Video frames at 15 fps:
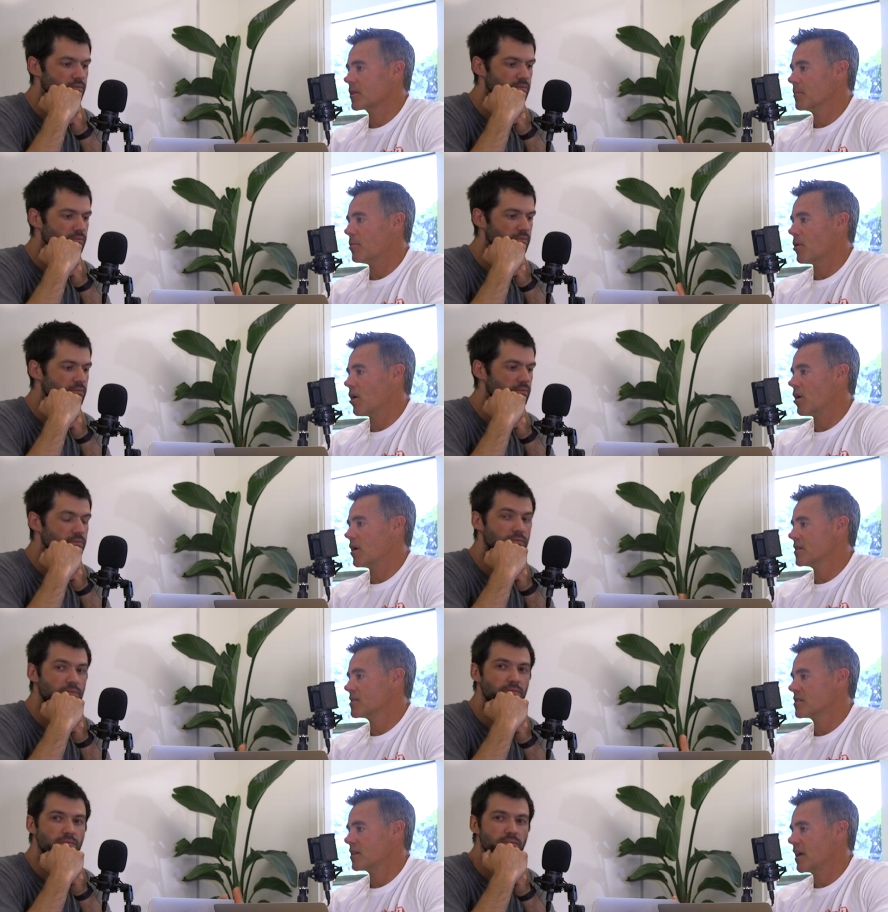
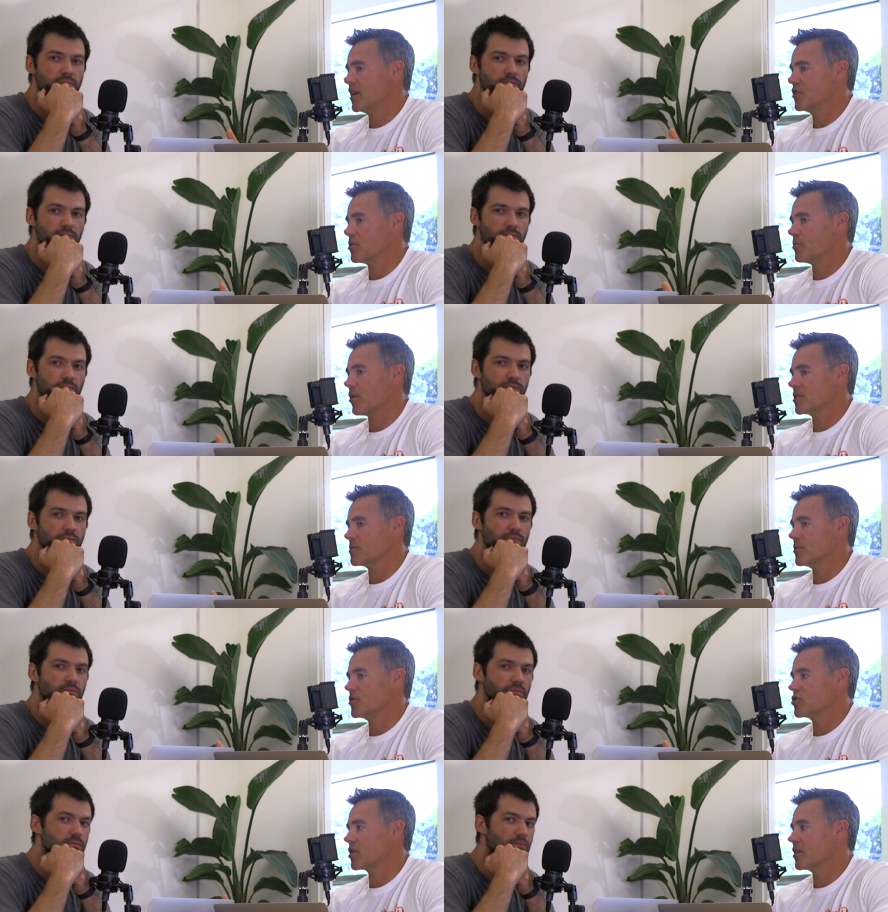Speaker 1: Boz, Adrian
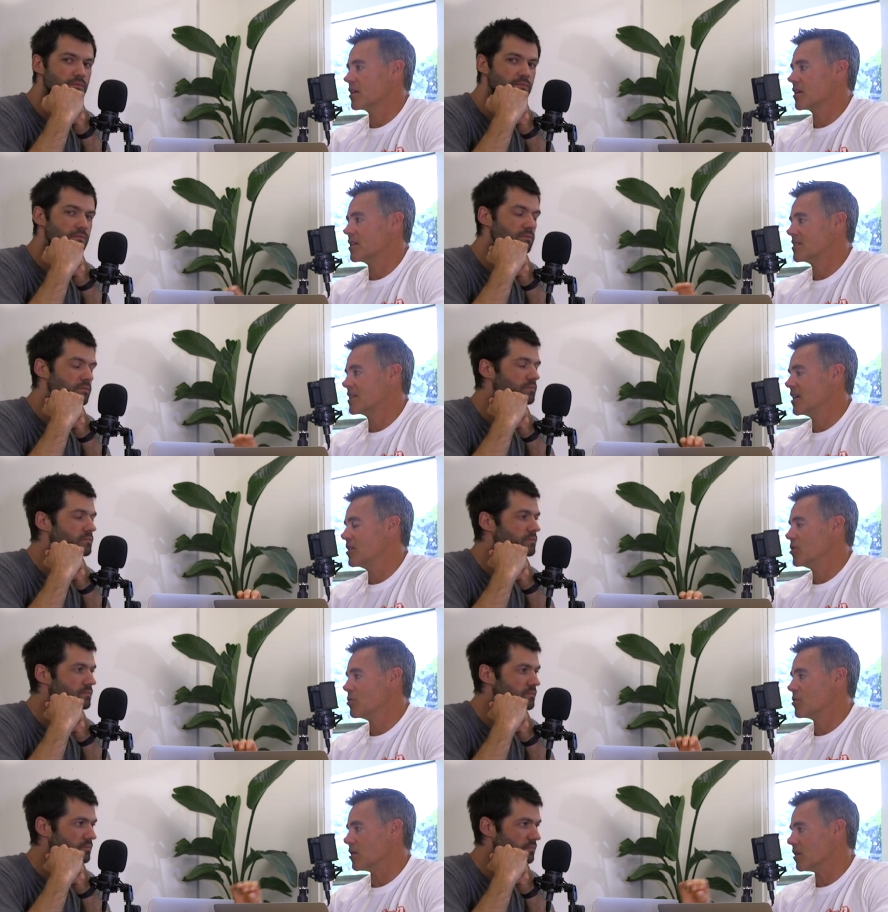Bozman, just going to
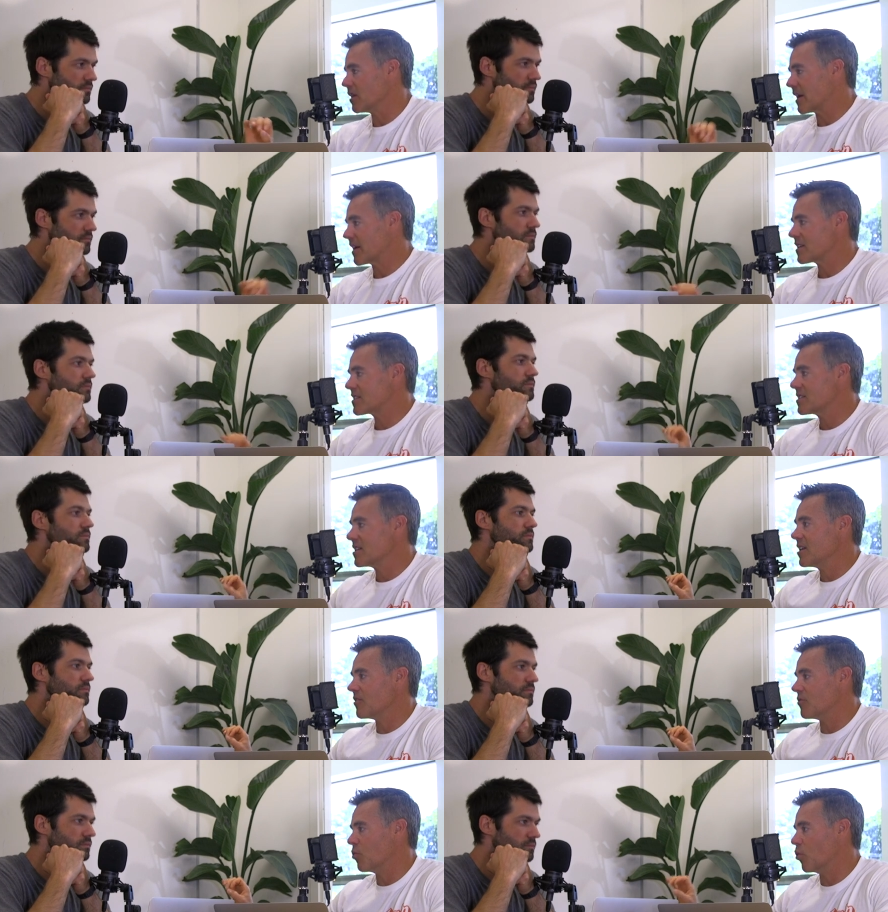continue the
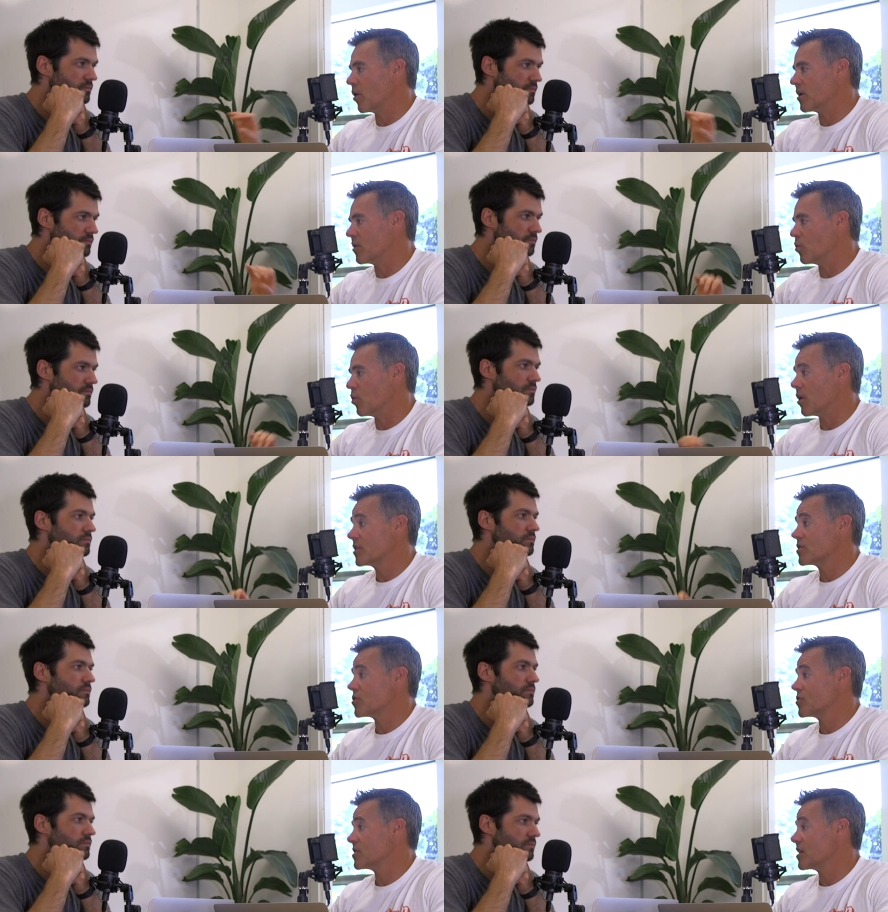legacy of what it
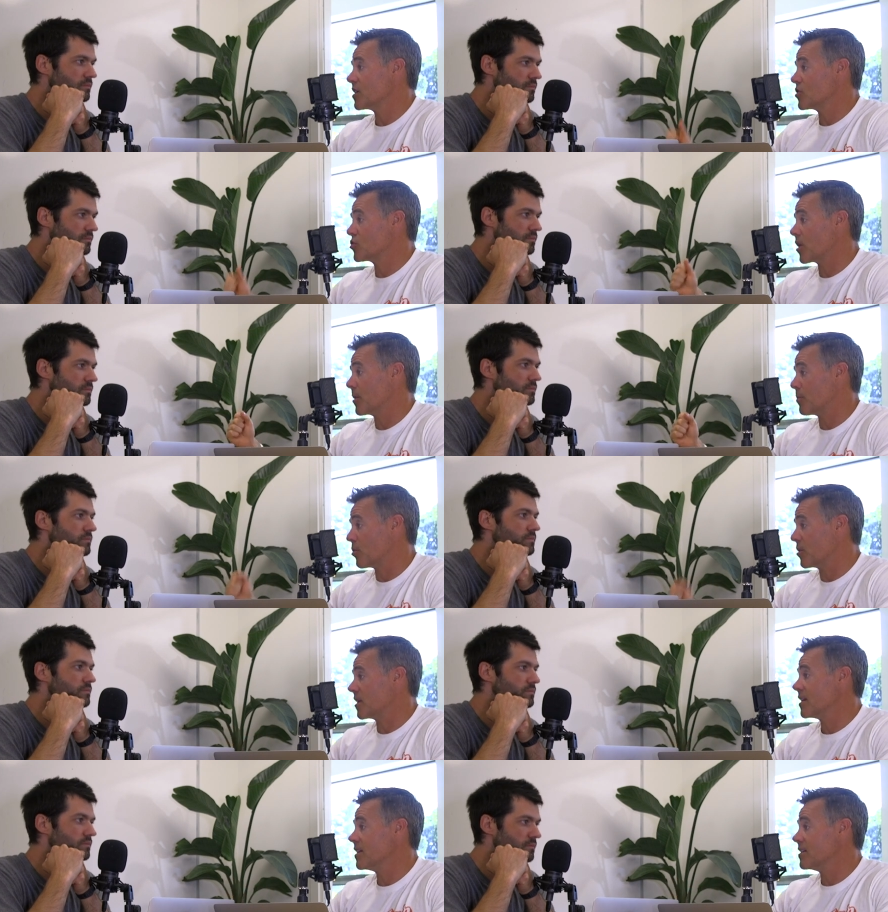was, or is he going to try to
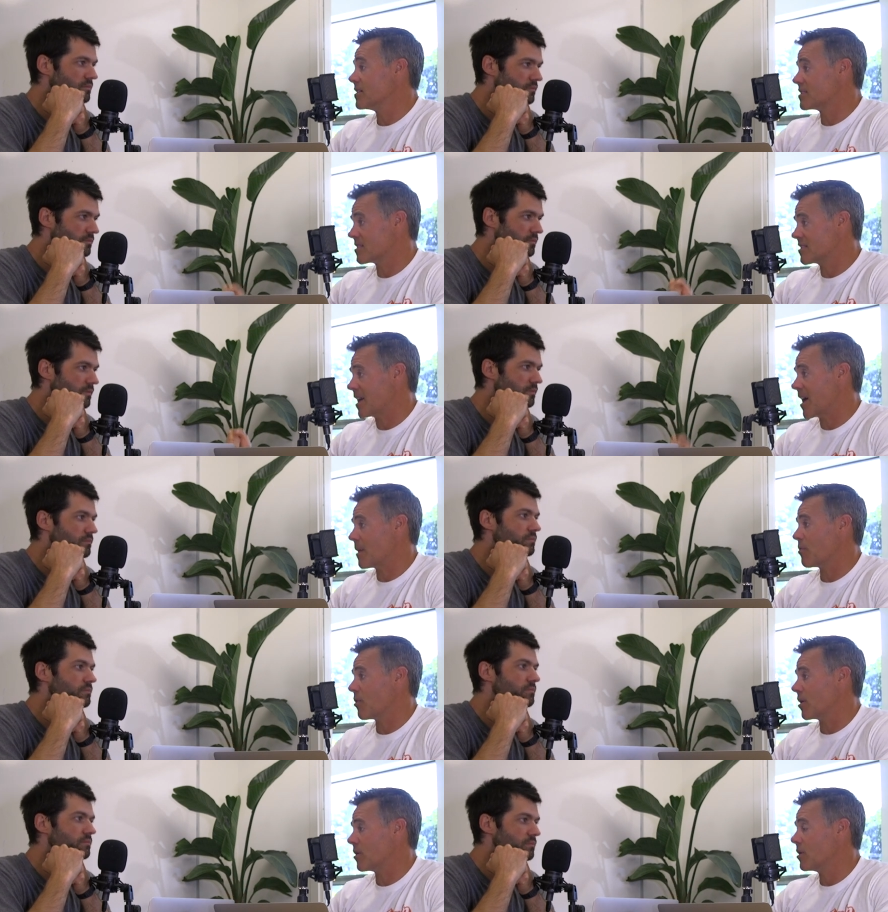put his
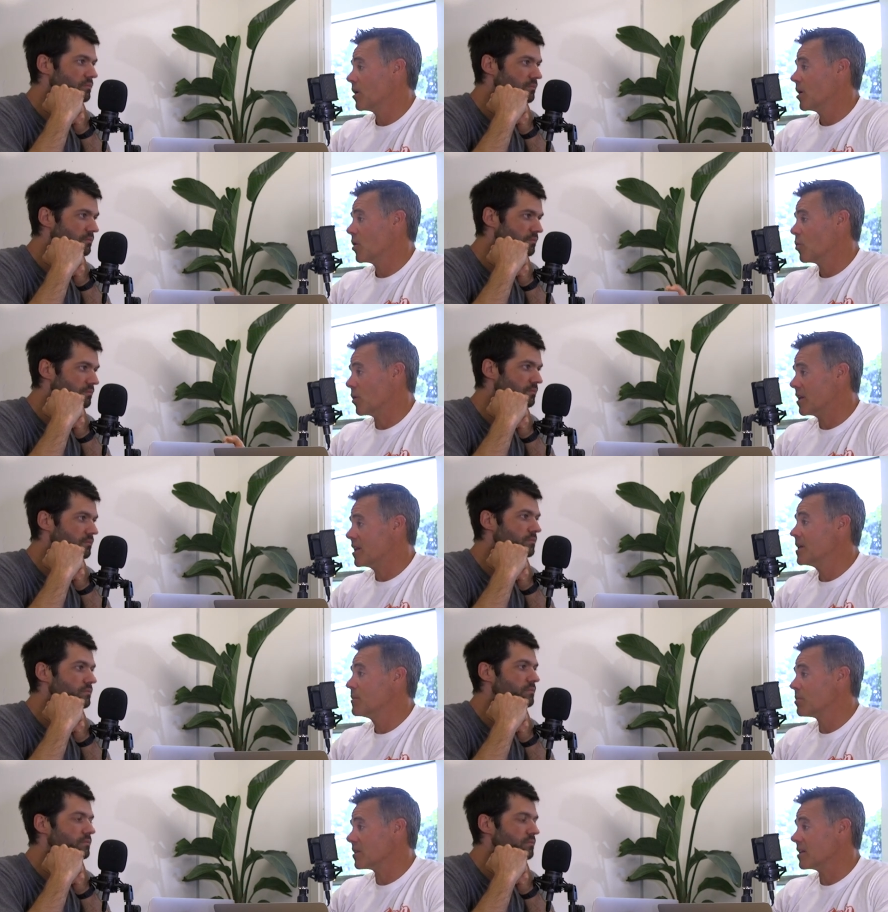stamp on what
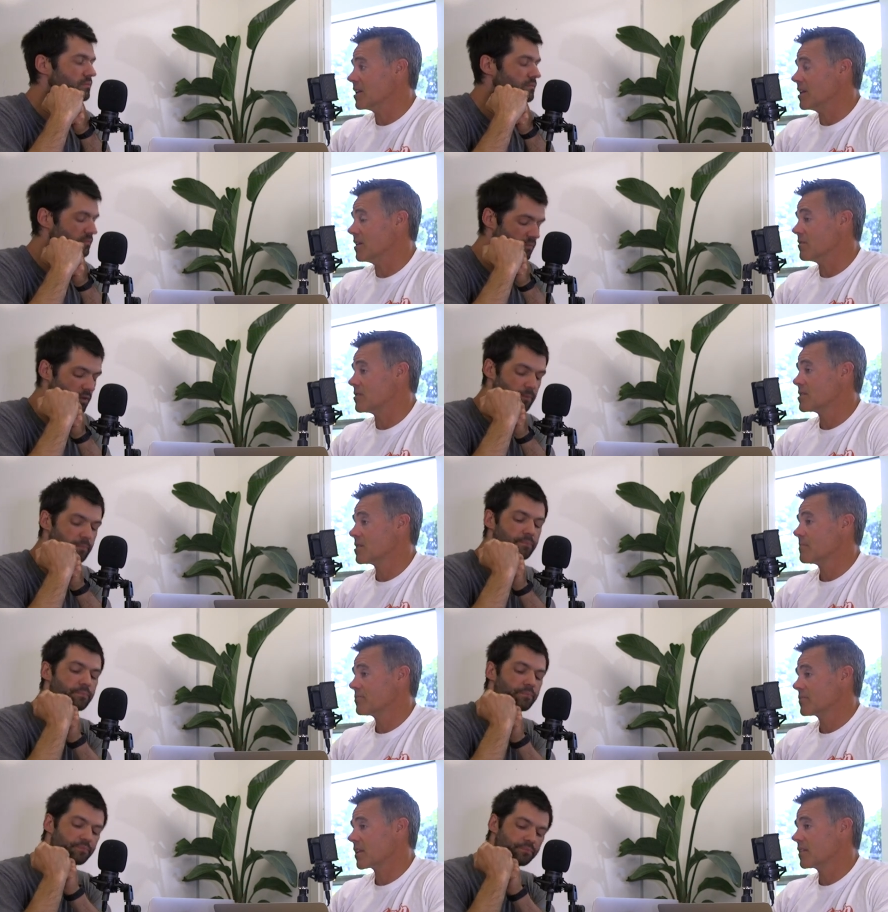he believes
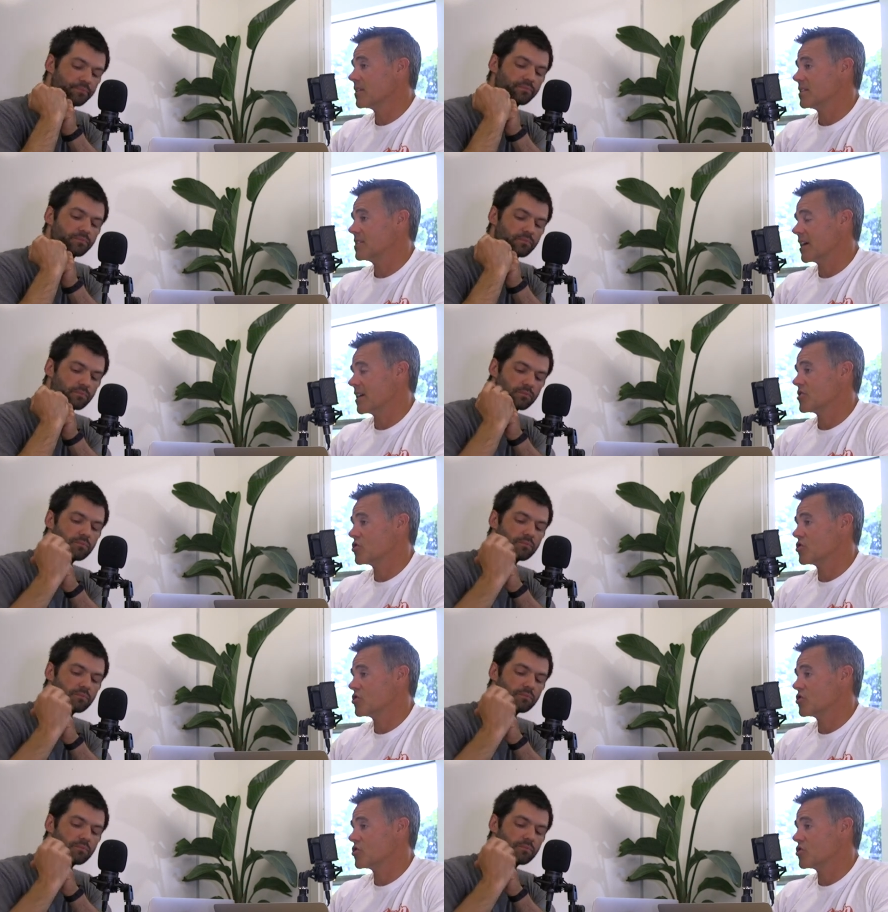the test